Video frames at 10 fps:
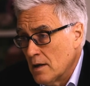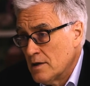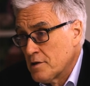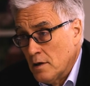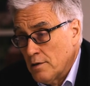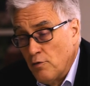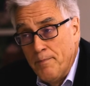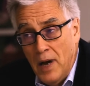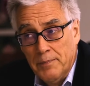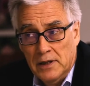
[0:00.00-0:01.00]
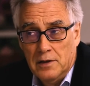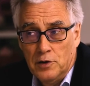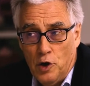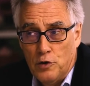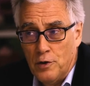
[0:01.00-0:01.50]
is that the
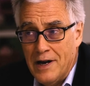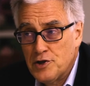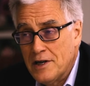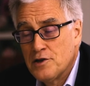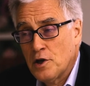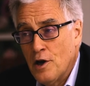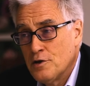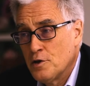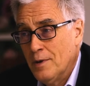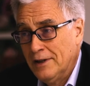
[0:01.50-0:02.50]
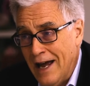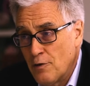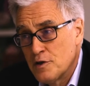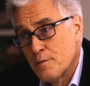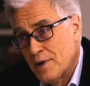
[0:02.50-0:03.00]
Republican Congress is going to
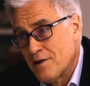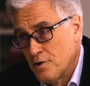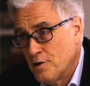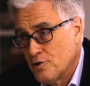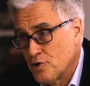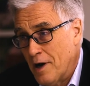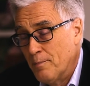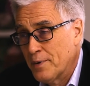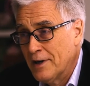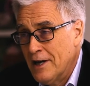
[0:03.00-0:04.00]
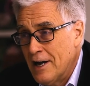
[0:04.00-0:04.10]
allow to President Trump